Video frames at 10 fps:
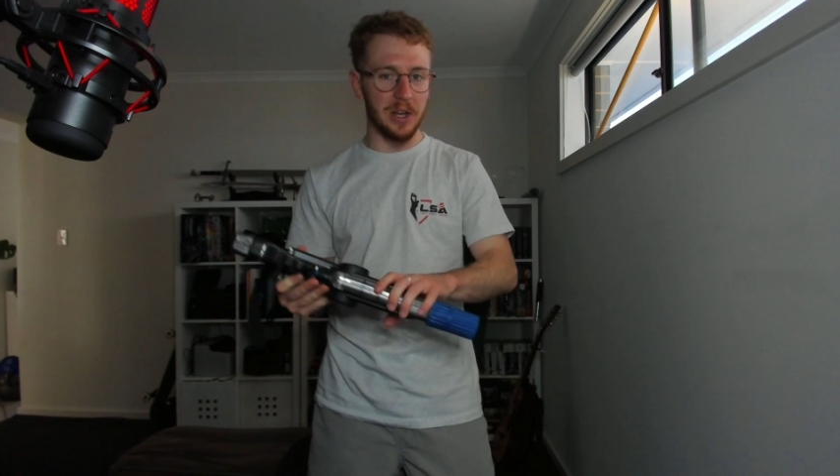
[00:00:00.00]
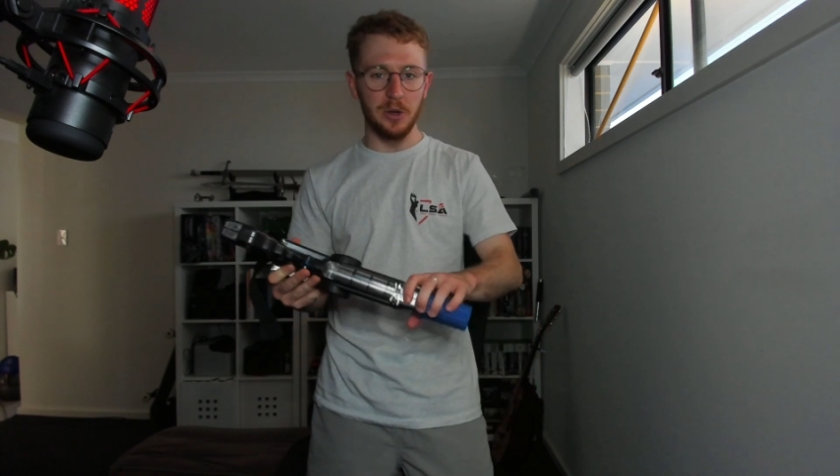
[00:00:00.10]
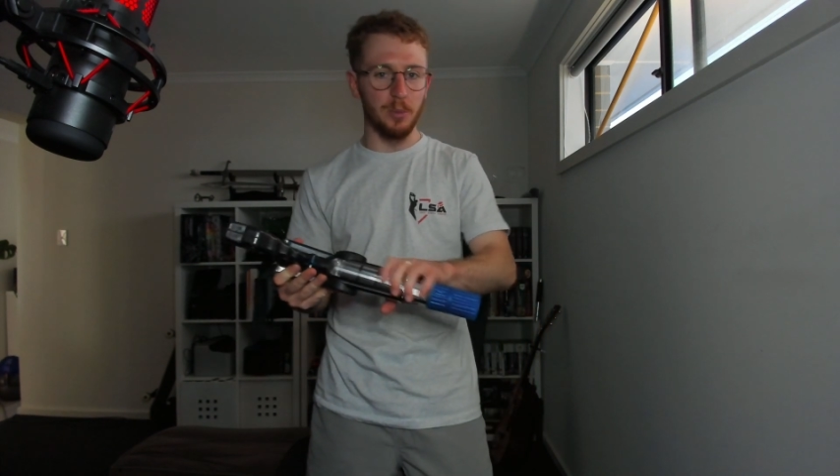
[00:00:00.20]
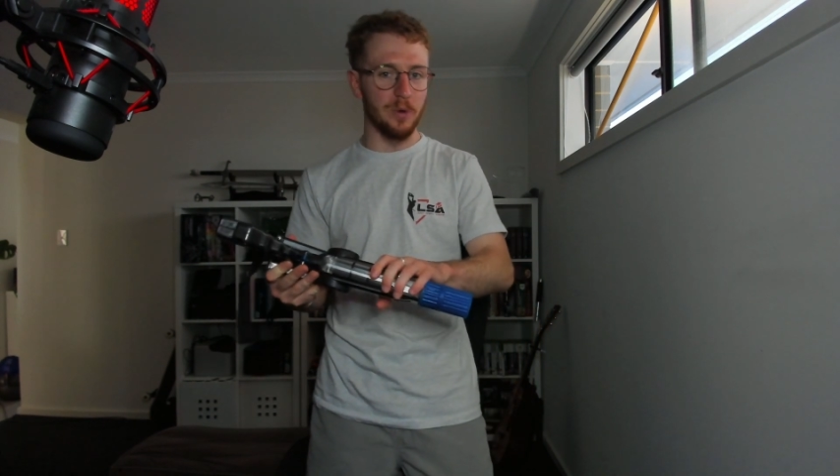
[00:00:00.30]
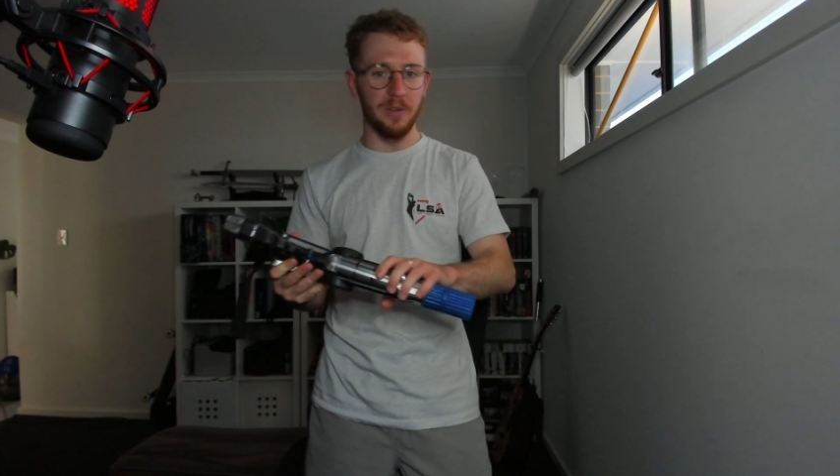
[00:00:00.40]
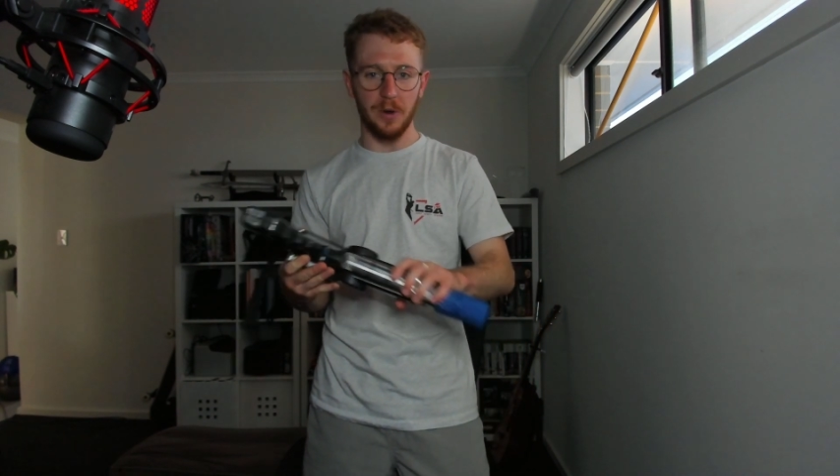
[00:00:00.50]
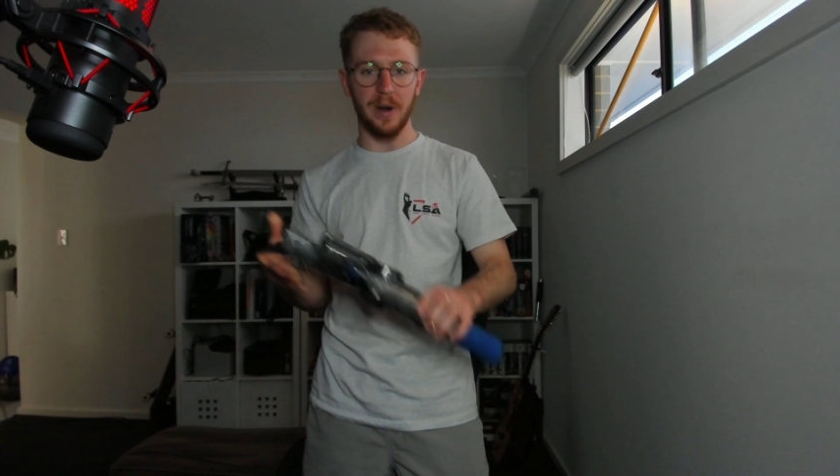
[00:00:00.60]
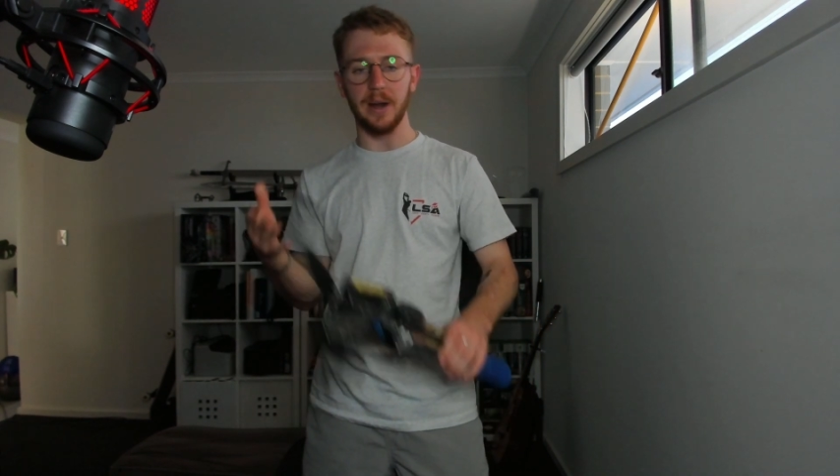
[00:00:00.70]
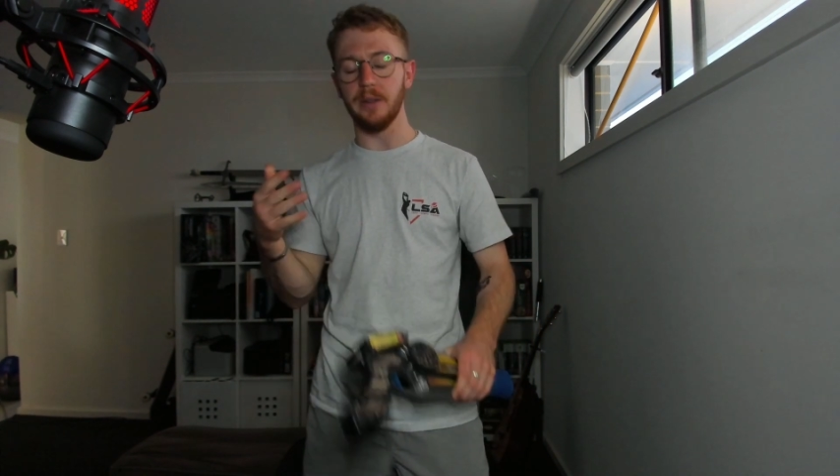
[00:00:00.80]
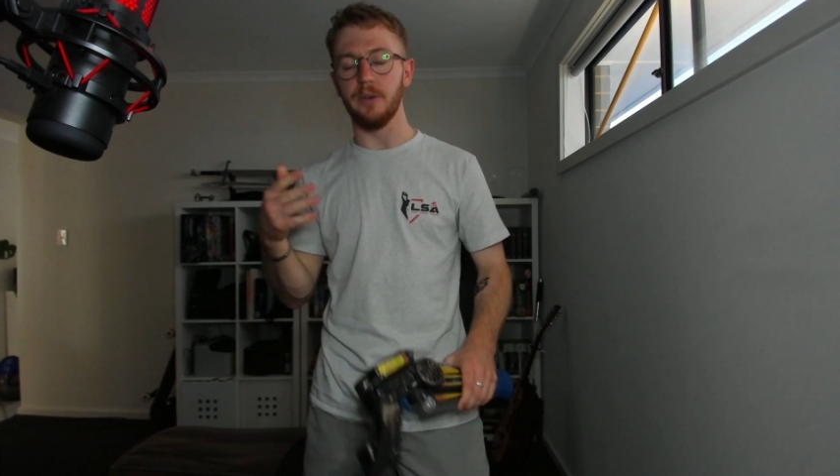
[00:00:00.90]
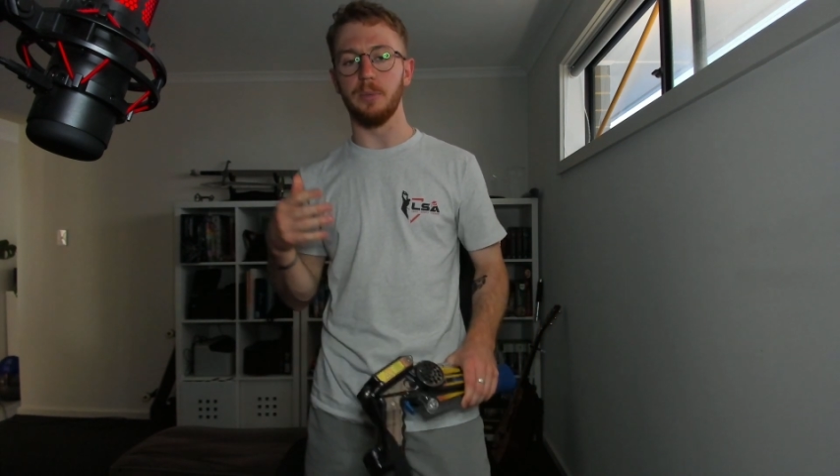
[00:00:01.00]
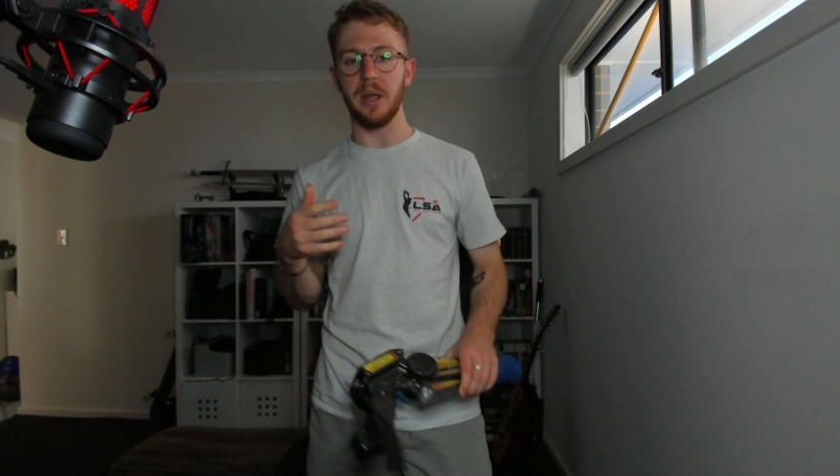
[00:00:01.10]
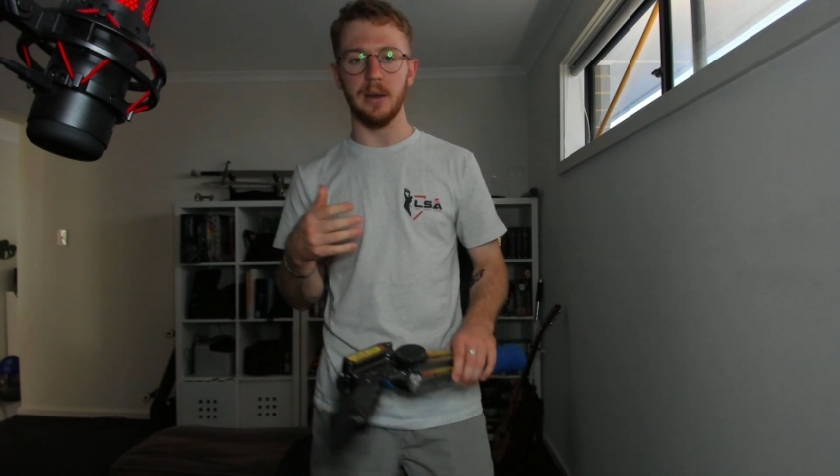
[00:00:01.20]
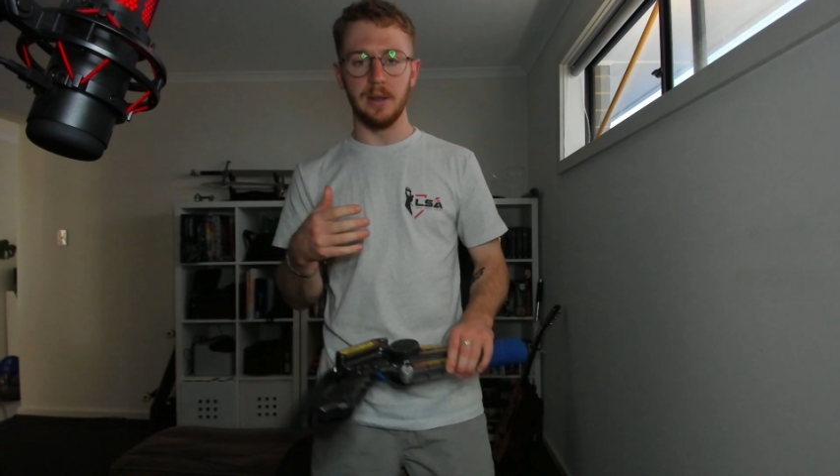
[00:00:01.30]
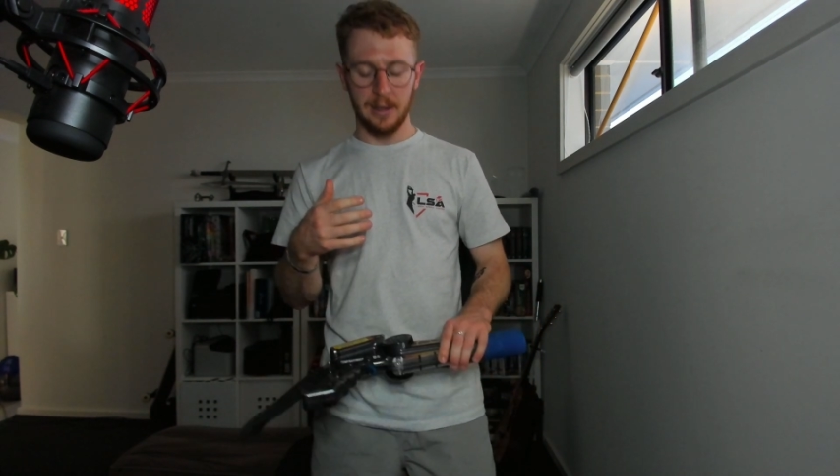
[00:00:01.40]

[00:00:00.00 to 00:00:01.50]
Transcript: and you're moving around a little bit.